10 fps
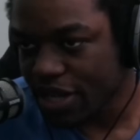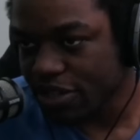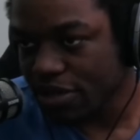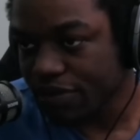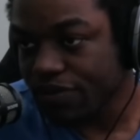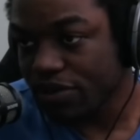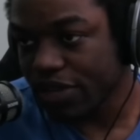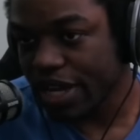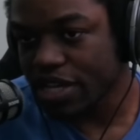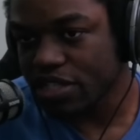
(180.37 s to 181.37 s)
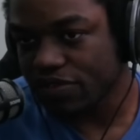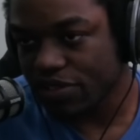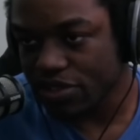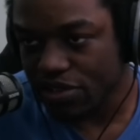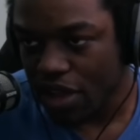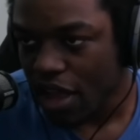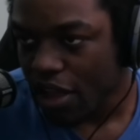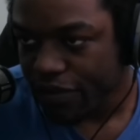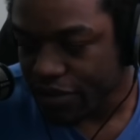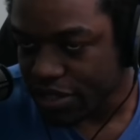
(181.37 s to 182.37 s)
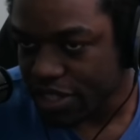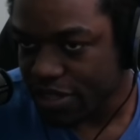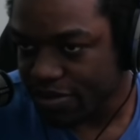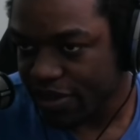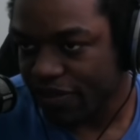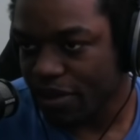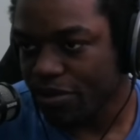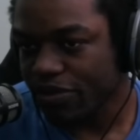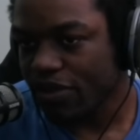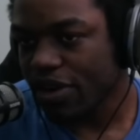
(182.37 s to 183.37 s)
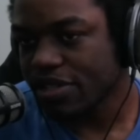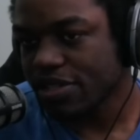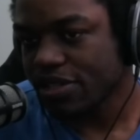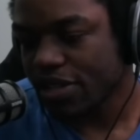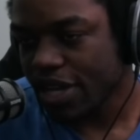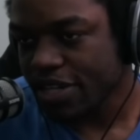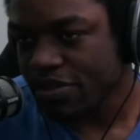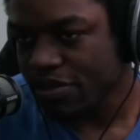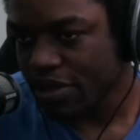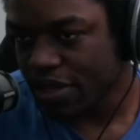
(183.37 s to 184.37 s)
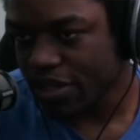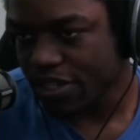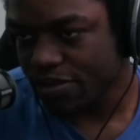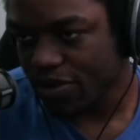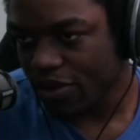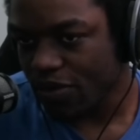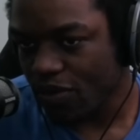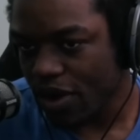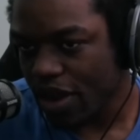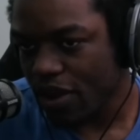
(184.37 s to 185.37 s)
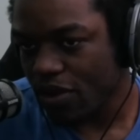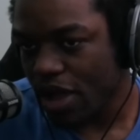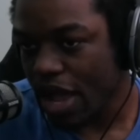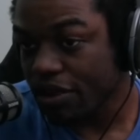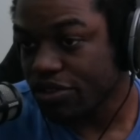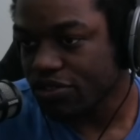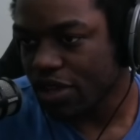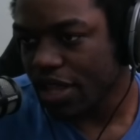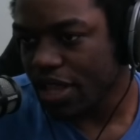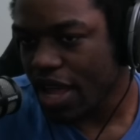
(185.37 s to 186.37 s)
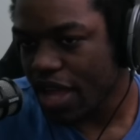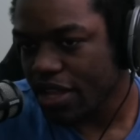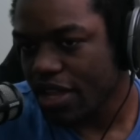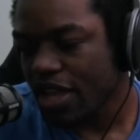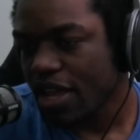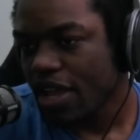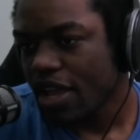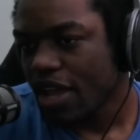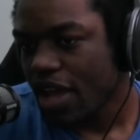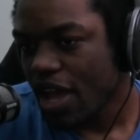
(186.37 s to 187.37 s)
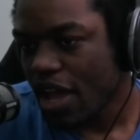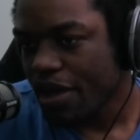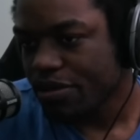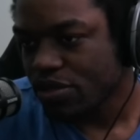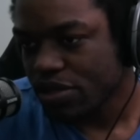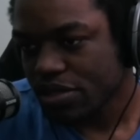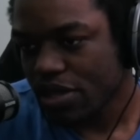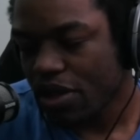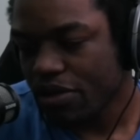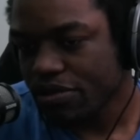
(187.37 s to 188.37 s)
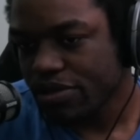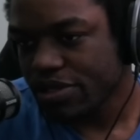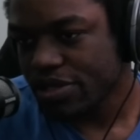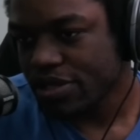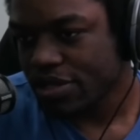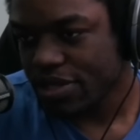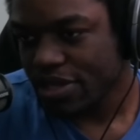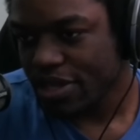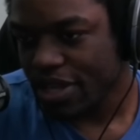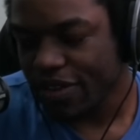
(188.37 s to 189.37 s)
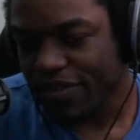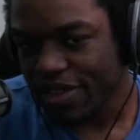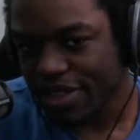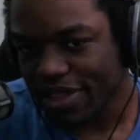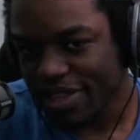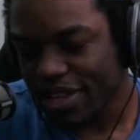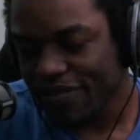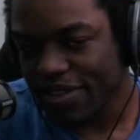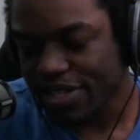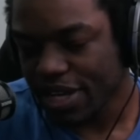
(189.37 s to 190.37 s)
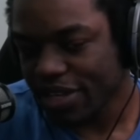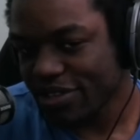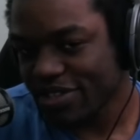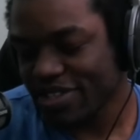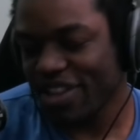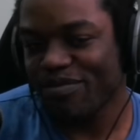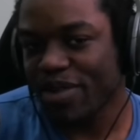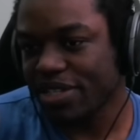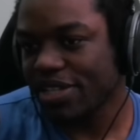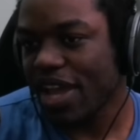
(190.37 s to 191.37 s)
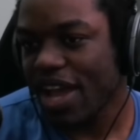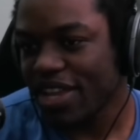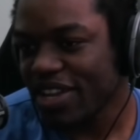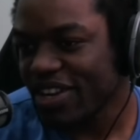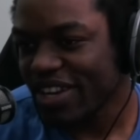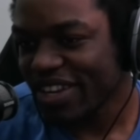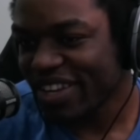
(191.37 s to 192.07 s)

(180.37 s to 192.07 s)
cares about full locations versus, versus a specific number of cards in the location. We're kind of exploring where and how to draw that line. Uh, so just even even Tucker doesn't have much to add here.